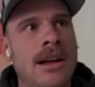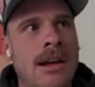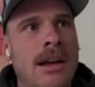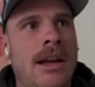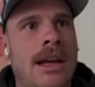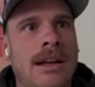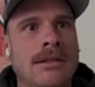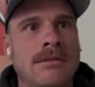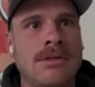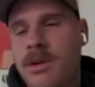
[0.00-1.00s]

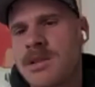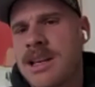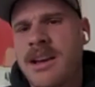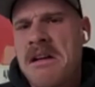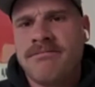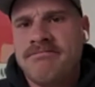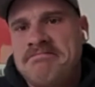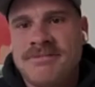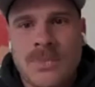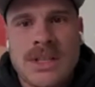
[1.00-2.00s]
And so I was like, yeah,
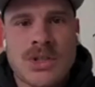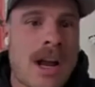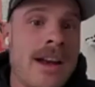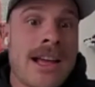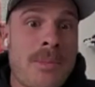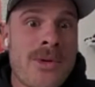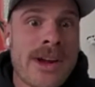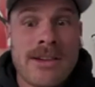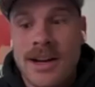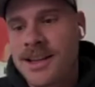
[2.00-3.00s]
let's try to get a point,
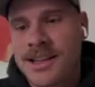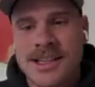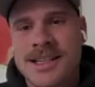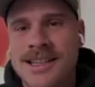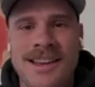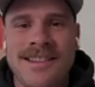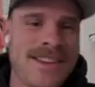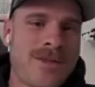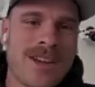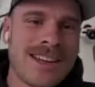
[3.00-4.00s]
right? Like let's see
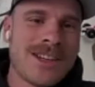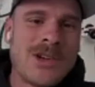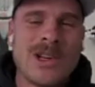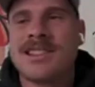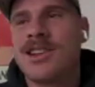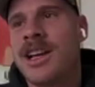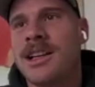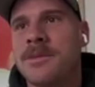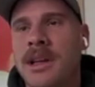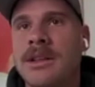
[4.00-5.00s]
if I can do it. So I
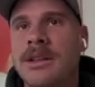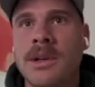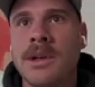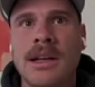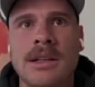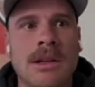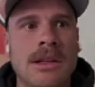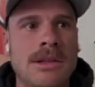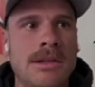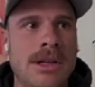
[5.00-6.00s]
ended up like doing it in
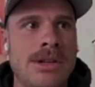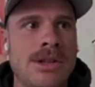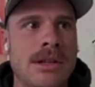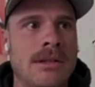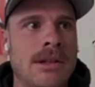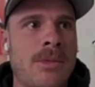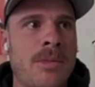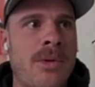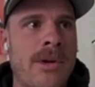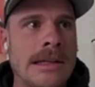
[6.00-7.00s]
Tunisia, a couple
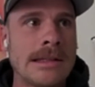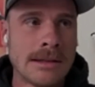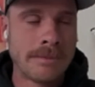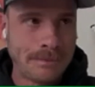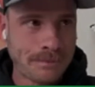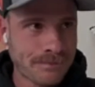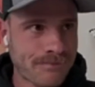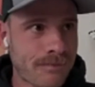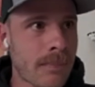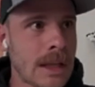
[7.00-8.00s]
points,
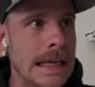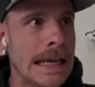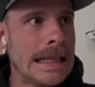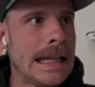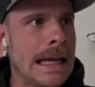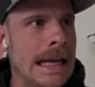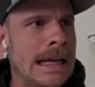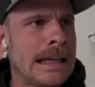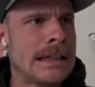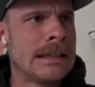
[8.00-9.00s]
and
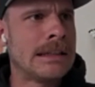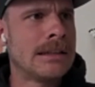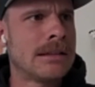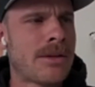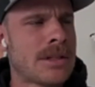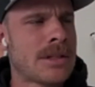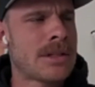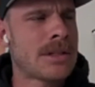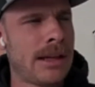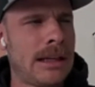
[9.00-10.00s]
then that was
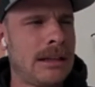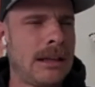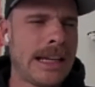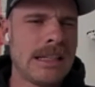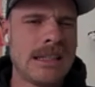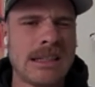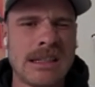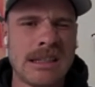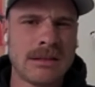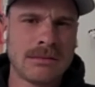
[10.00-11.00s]
sort of like
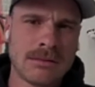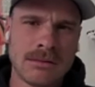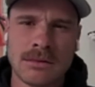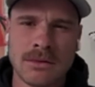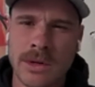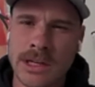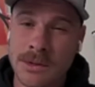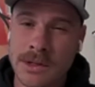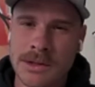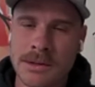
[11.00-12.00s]
late
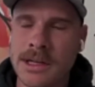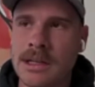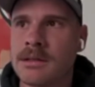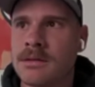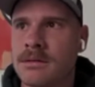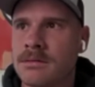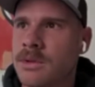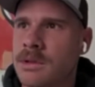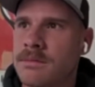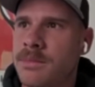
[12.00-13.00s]
2023,
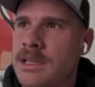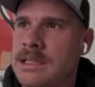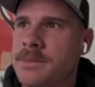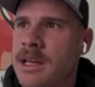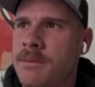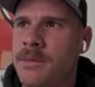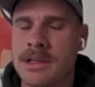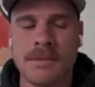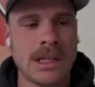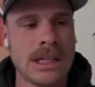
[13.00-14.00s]
probably September or
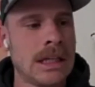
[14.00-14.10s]
something.